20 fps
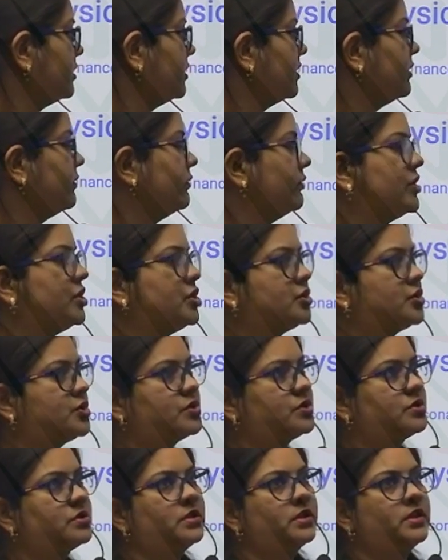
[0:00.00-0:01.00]

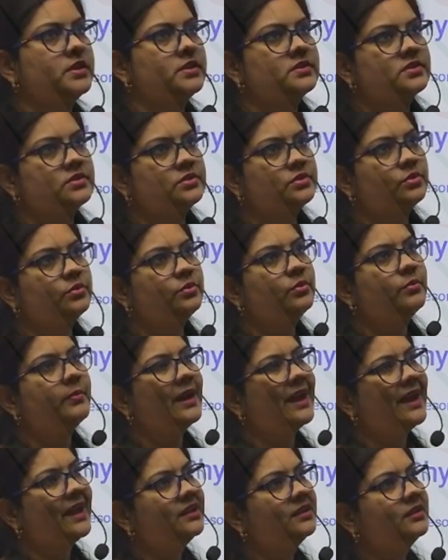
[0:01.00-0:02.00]
which is through
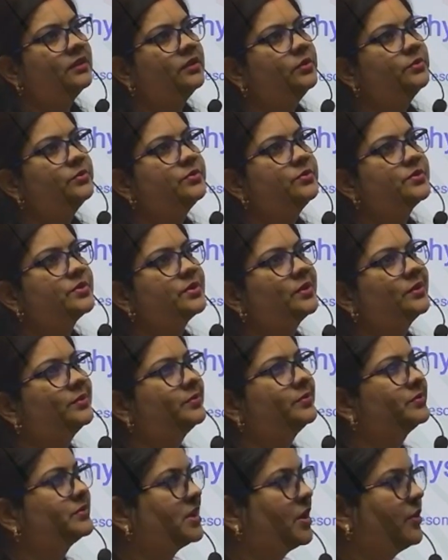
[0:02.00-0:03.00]
by the use of
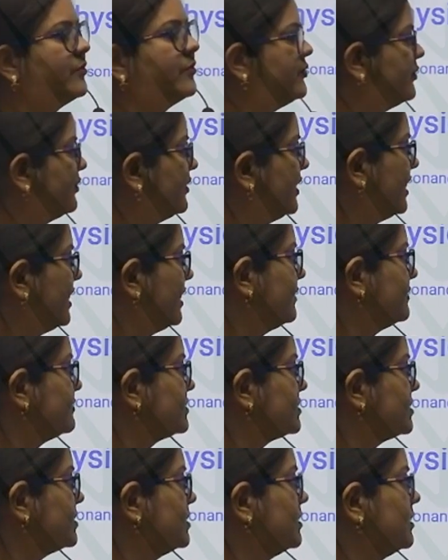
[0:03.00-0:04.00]
sound waves,
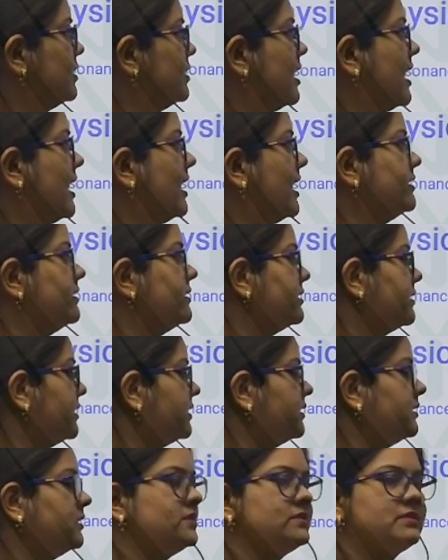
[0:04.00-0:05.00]
and
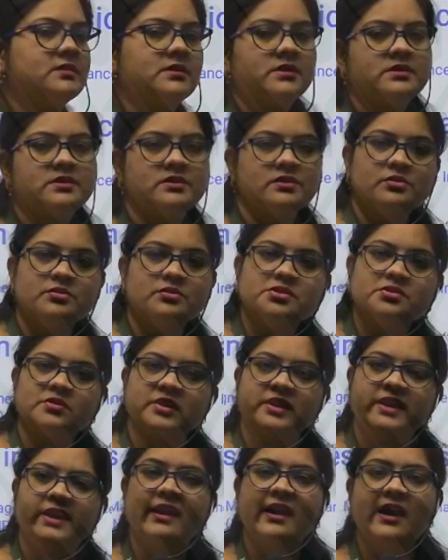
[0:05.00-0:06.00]
this is
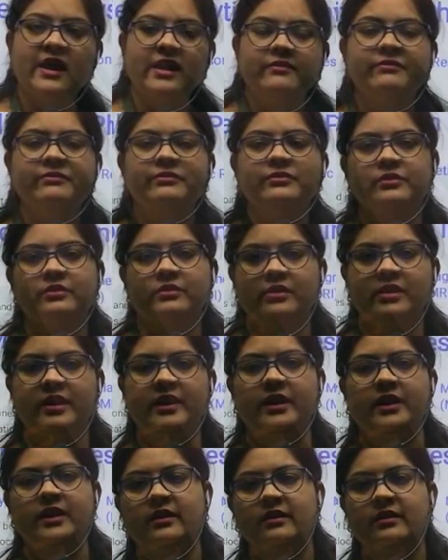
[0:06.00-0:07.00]
usually helpful
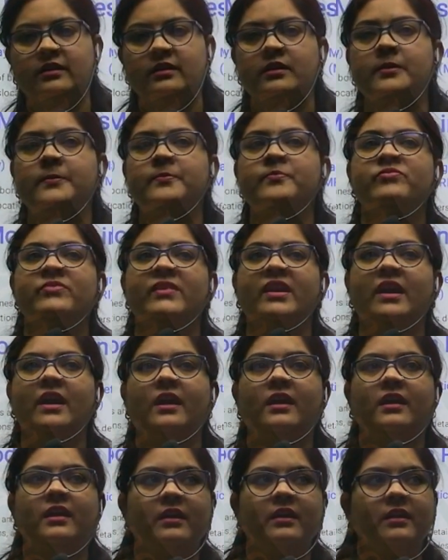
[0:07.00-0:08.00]
in
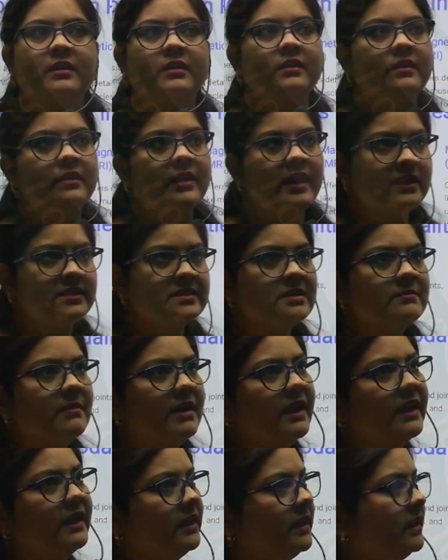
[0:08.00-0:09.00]

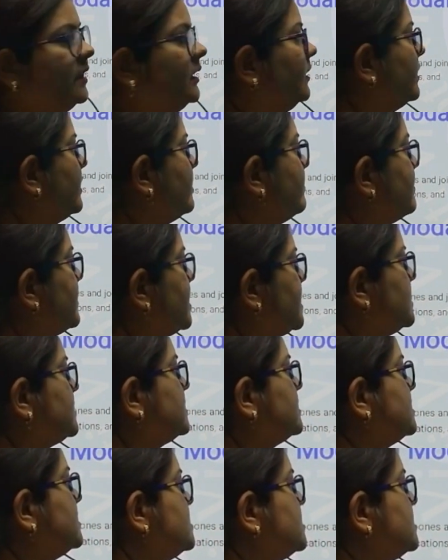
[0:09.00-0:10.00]
examining the
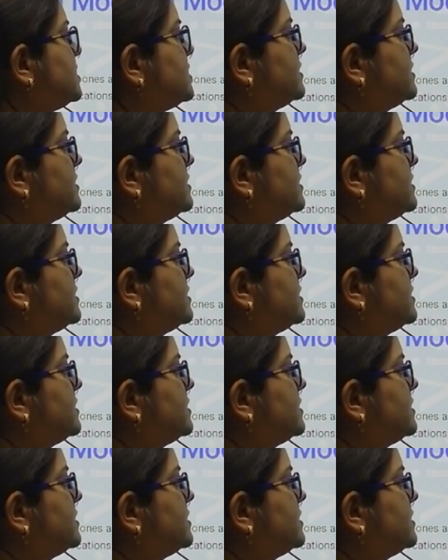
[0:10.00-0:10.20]
muscles, the